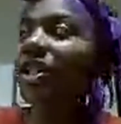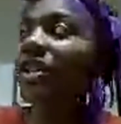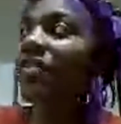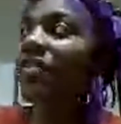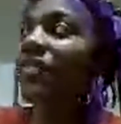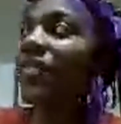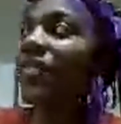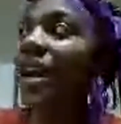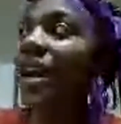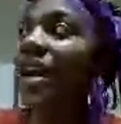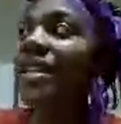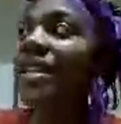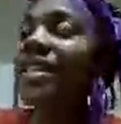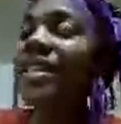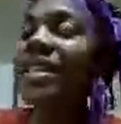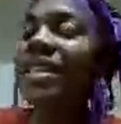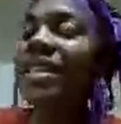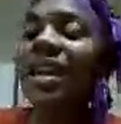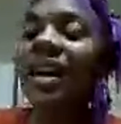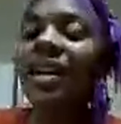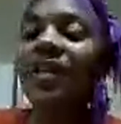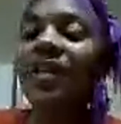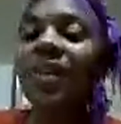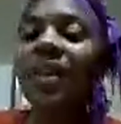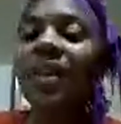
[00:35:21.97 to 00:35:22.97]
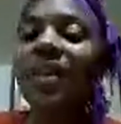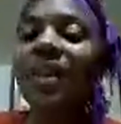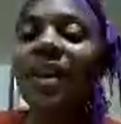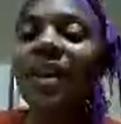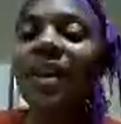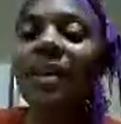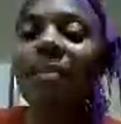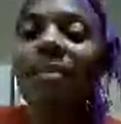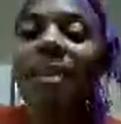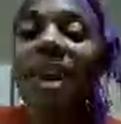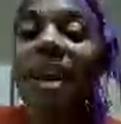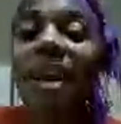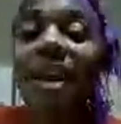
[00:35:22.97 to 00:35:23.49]
advancing everything
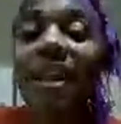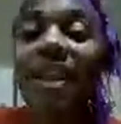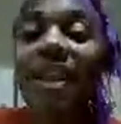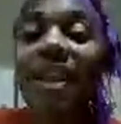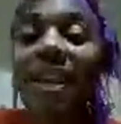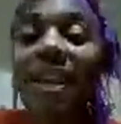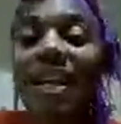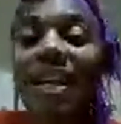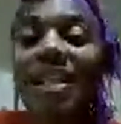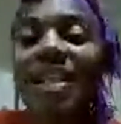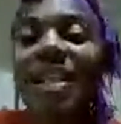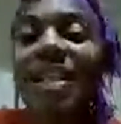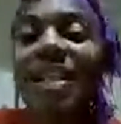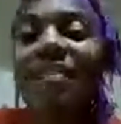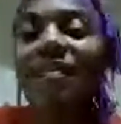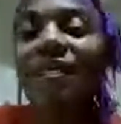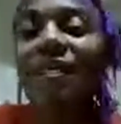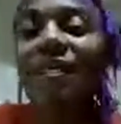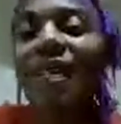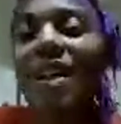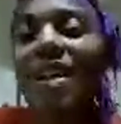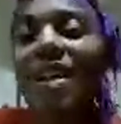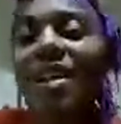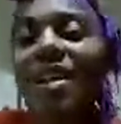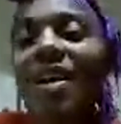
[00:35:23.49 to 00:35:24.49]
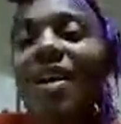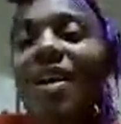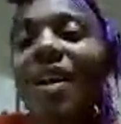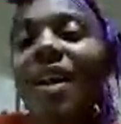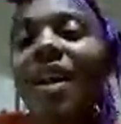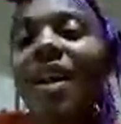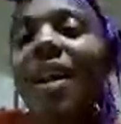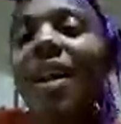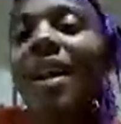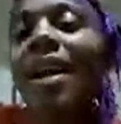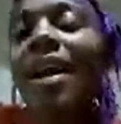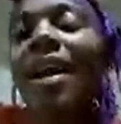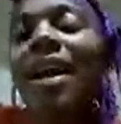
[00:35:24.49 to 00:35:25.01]
and making things convenient
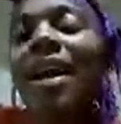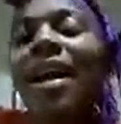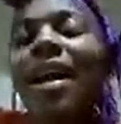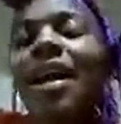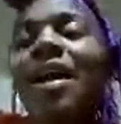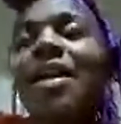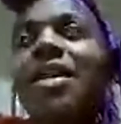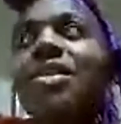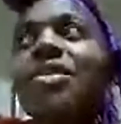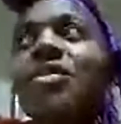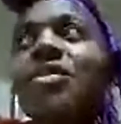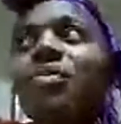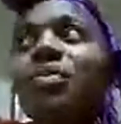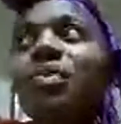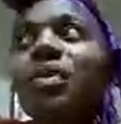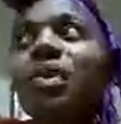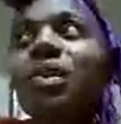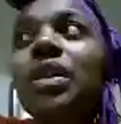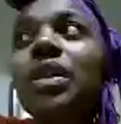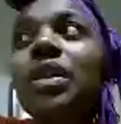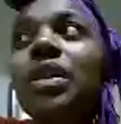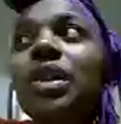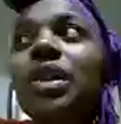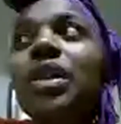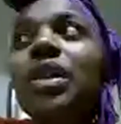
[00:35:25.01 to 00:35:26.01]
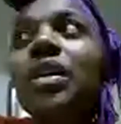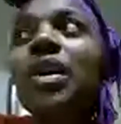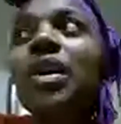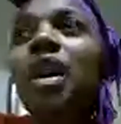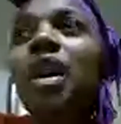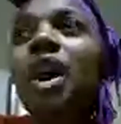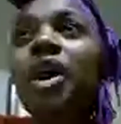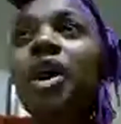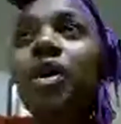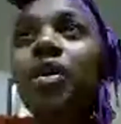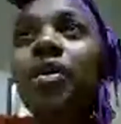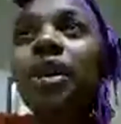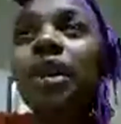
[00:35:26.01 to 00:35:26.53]
is really
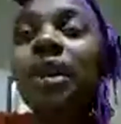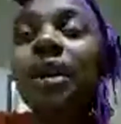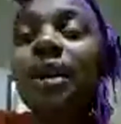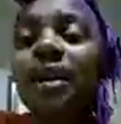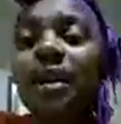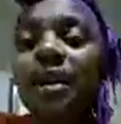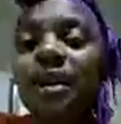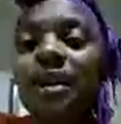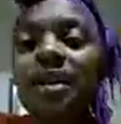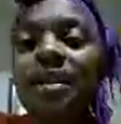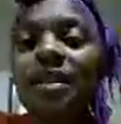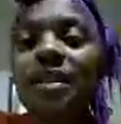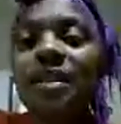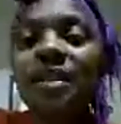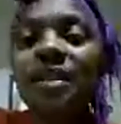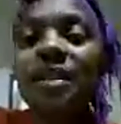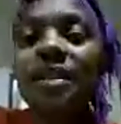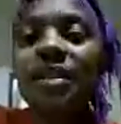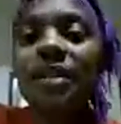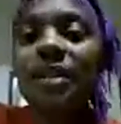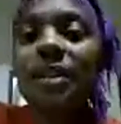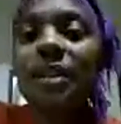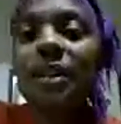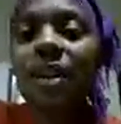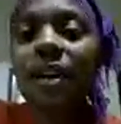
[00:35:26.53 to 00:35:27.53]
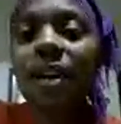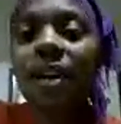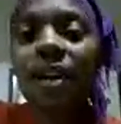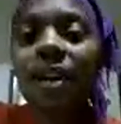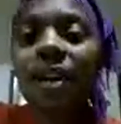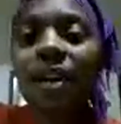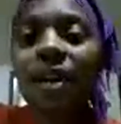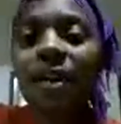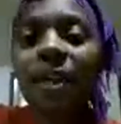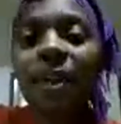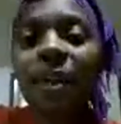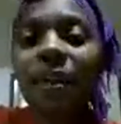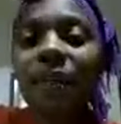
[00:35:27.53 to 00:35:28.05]
hurting us
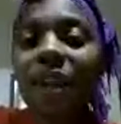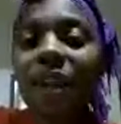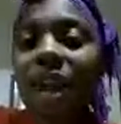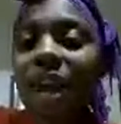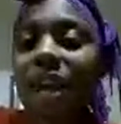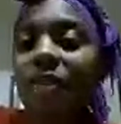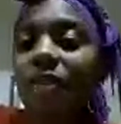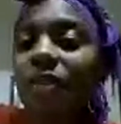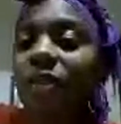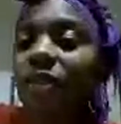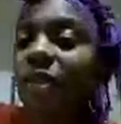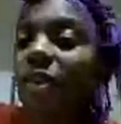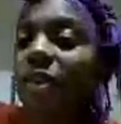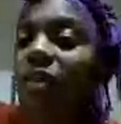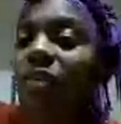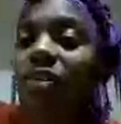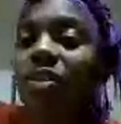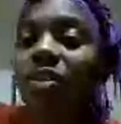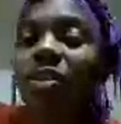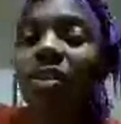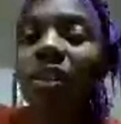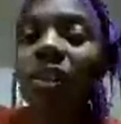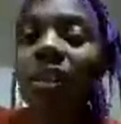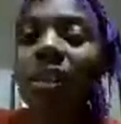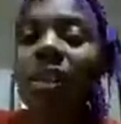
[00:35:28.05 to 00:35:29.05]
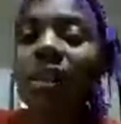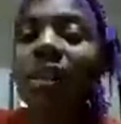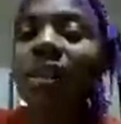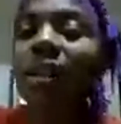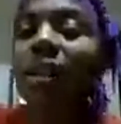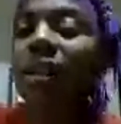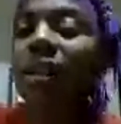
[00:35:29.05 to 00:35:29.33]
agriculturally.